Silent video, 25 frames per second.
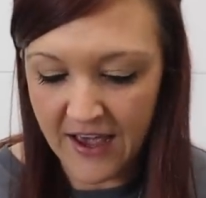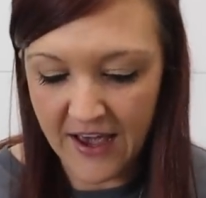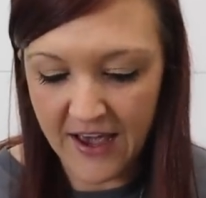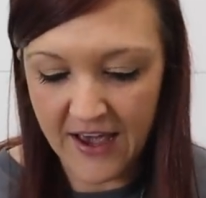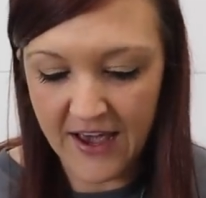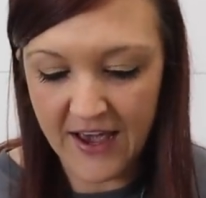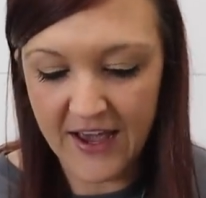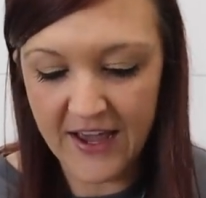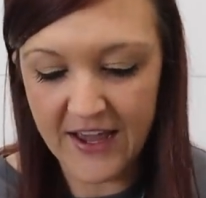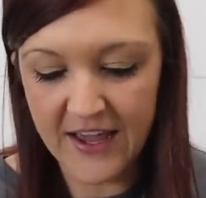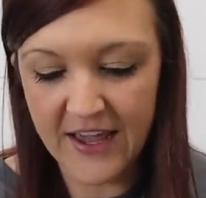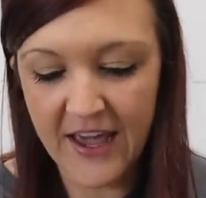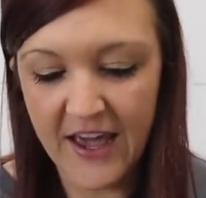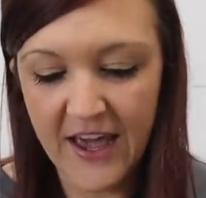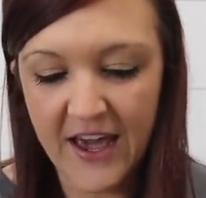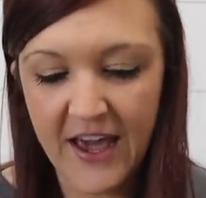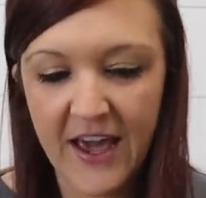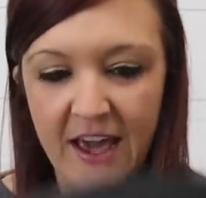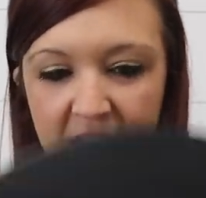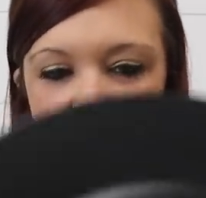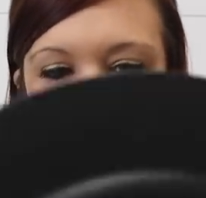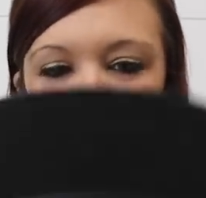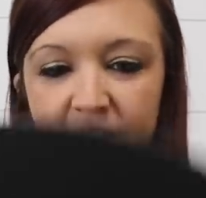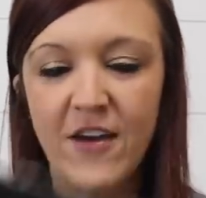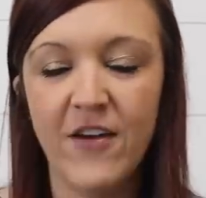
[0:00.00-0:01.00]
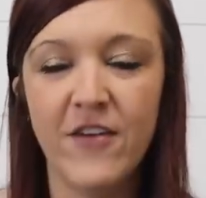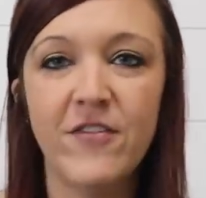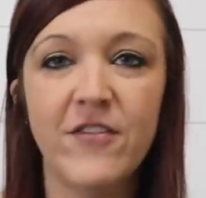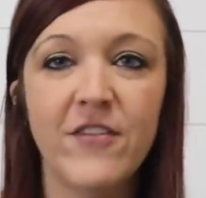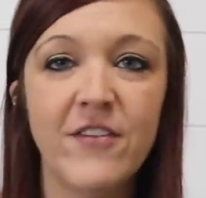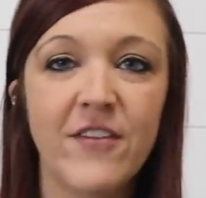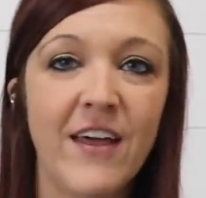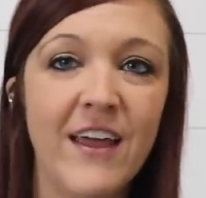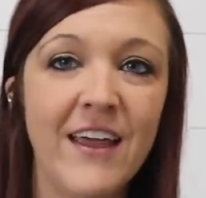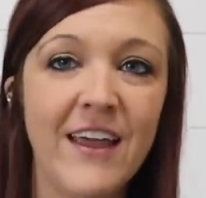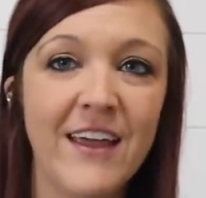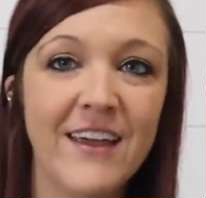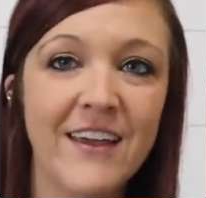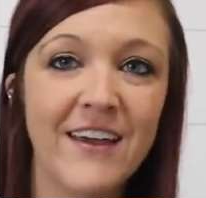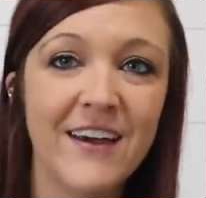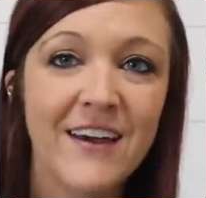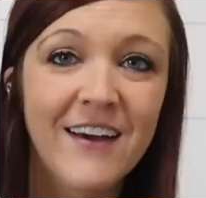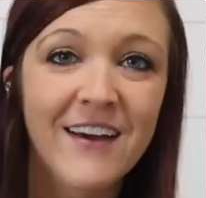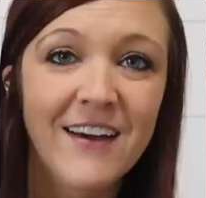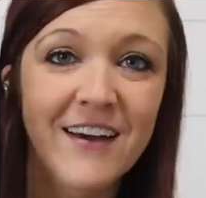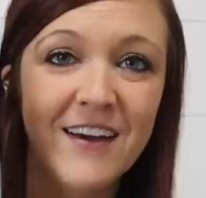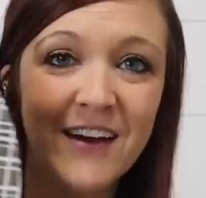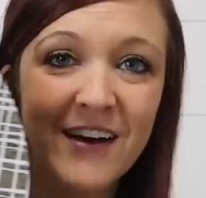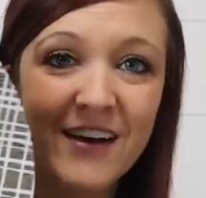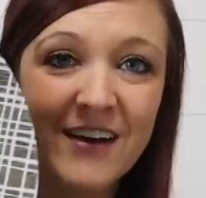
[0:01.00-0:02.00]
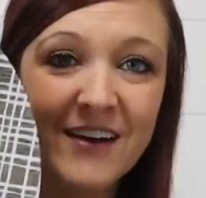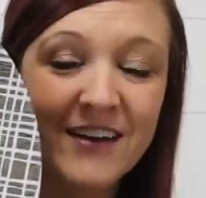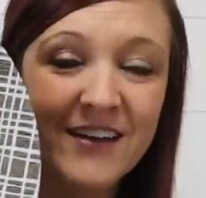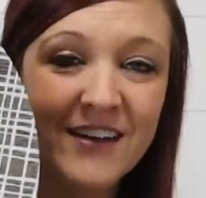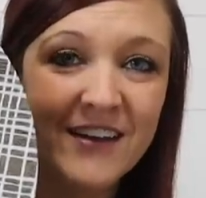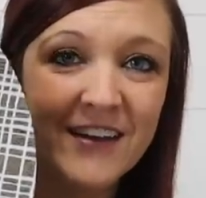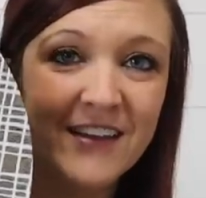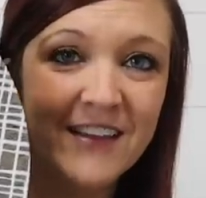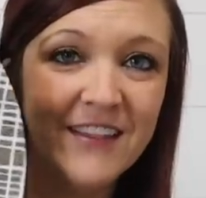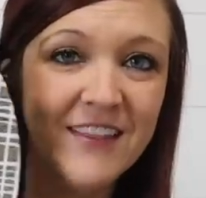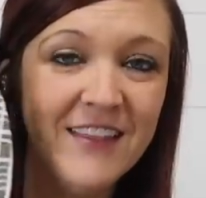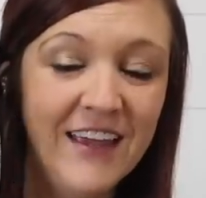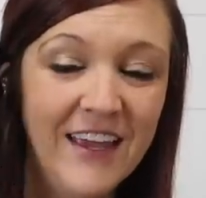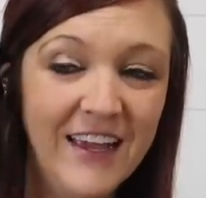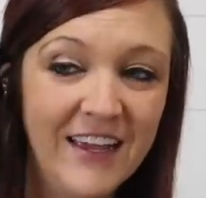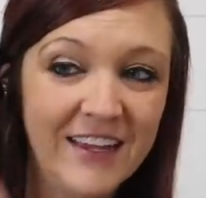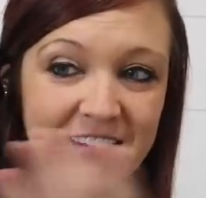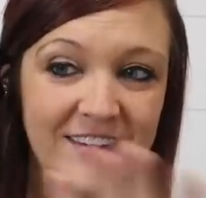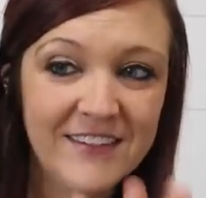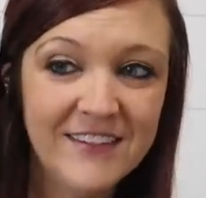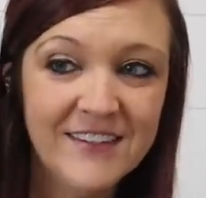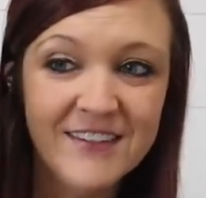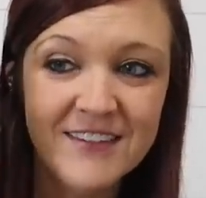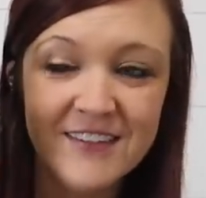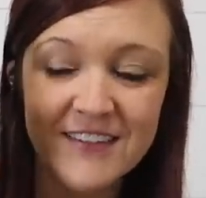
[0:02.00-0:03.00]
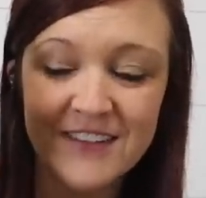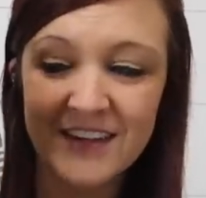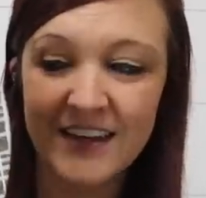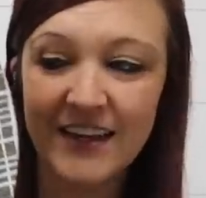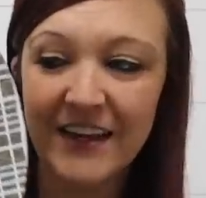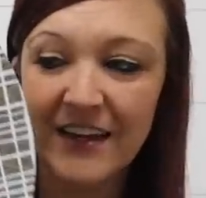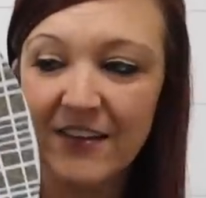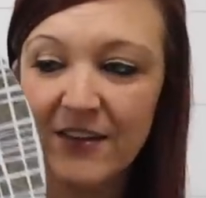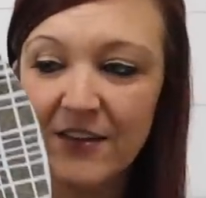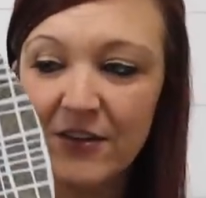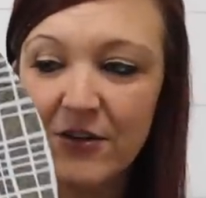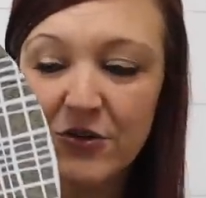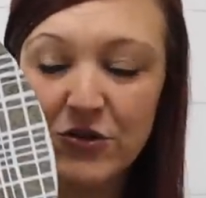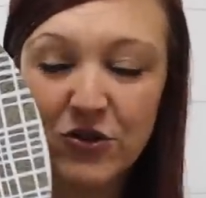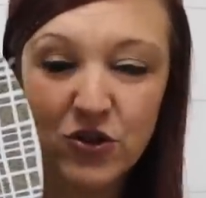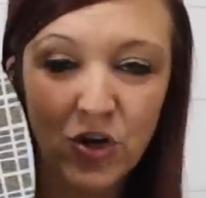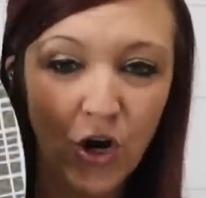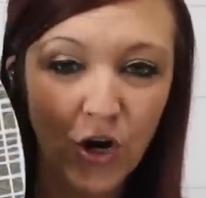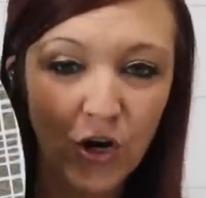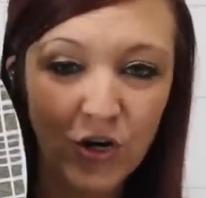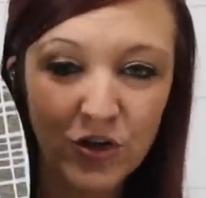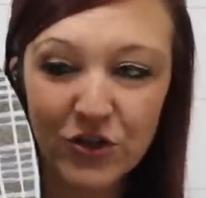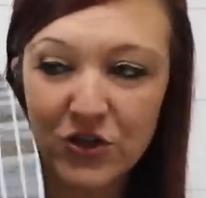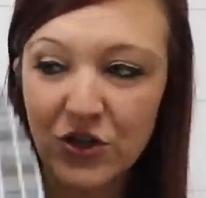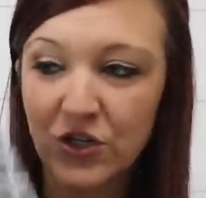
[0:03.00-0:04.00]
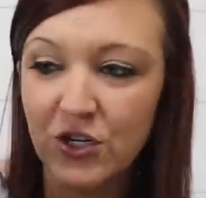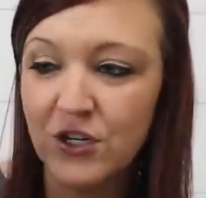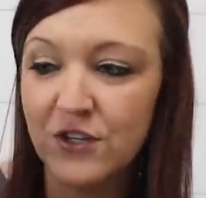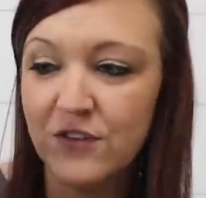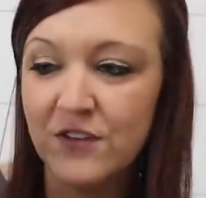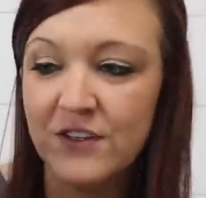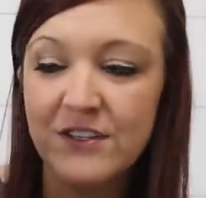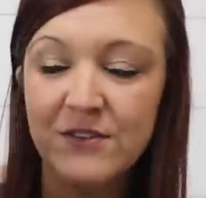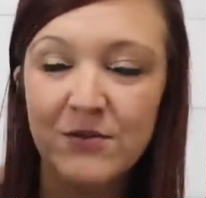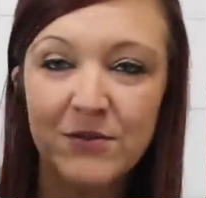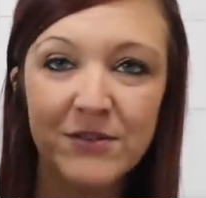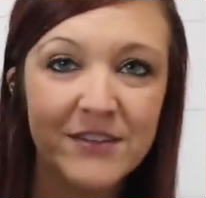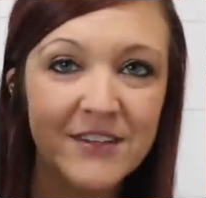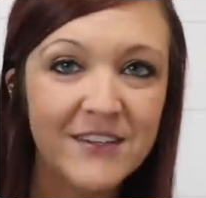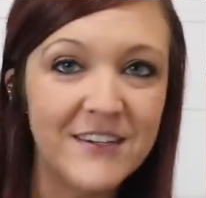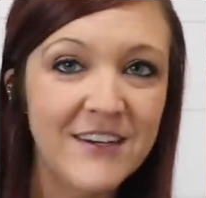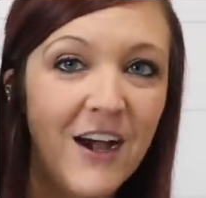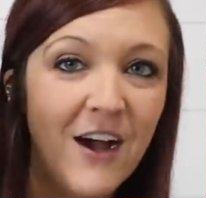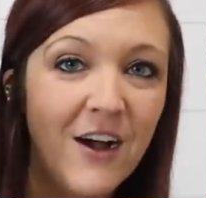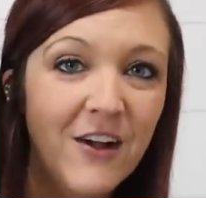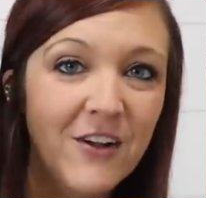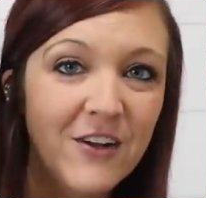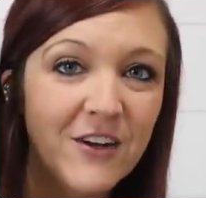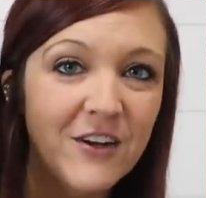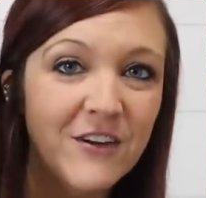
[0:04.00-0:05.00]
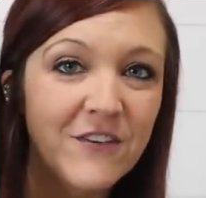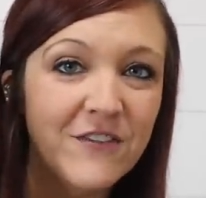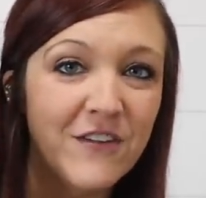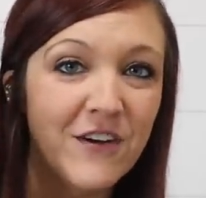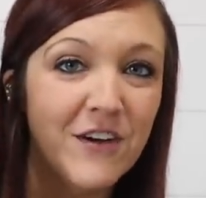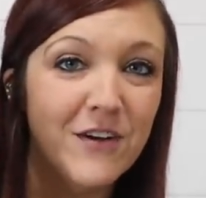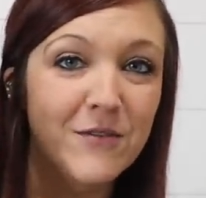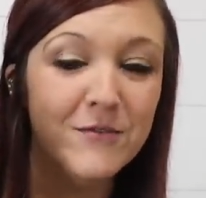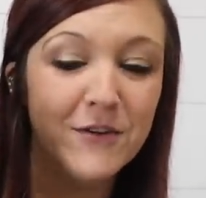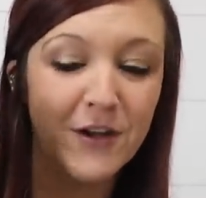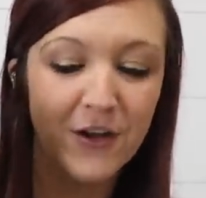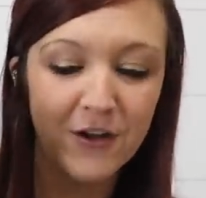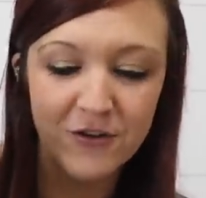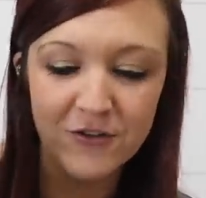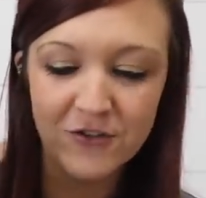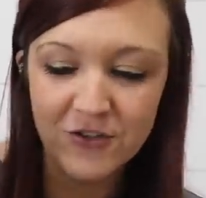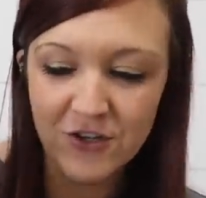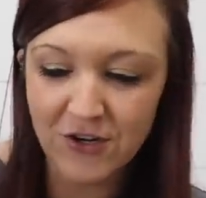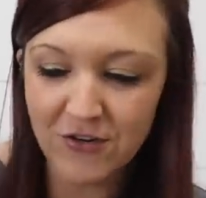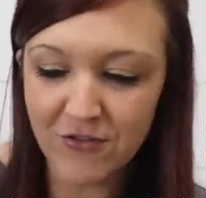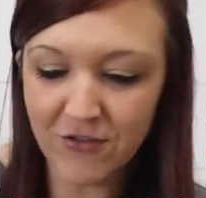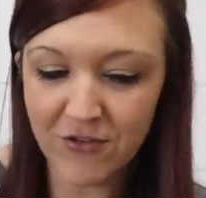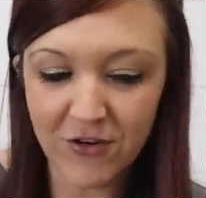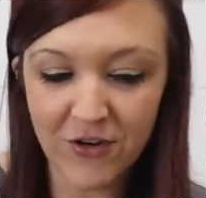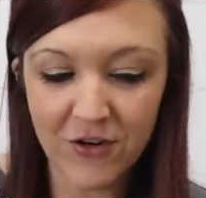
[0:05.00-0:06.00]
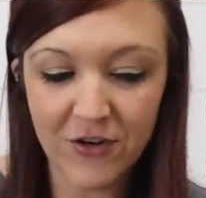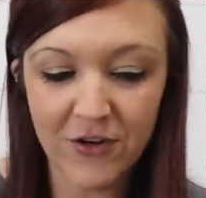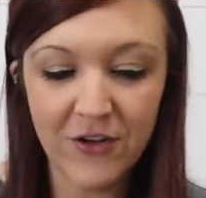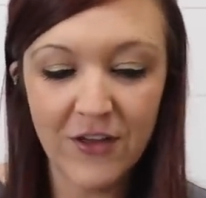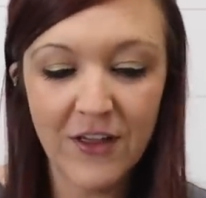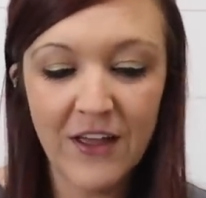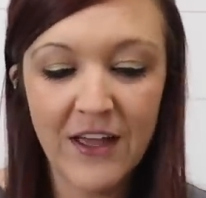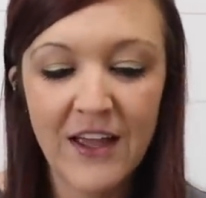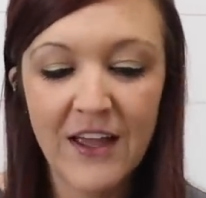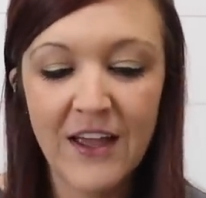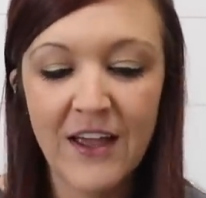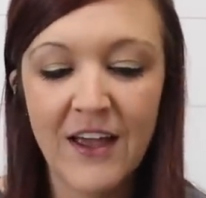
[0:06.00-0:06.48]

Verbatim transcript: I have like this, like a little charger. This was a dollar from Dollar General.